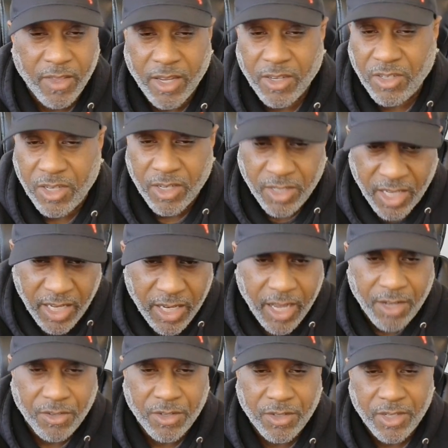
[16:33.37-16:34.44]
they're still
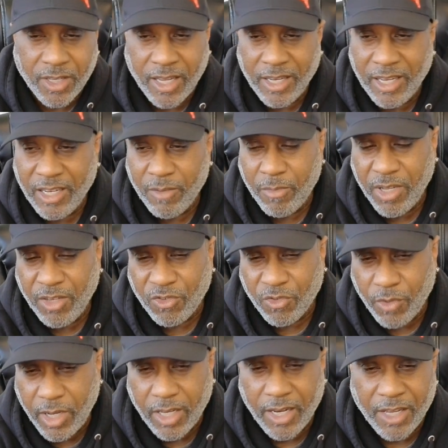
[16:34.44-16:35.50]
teenagers and they need to be
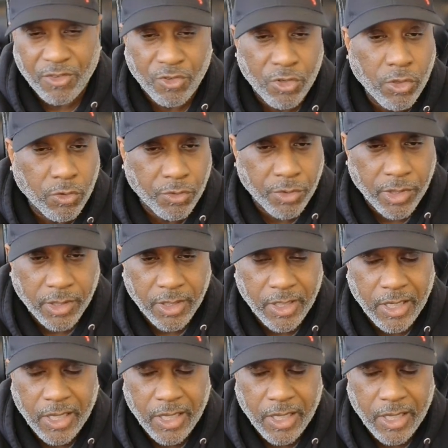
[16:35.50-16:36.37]
treated as children.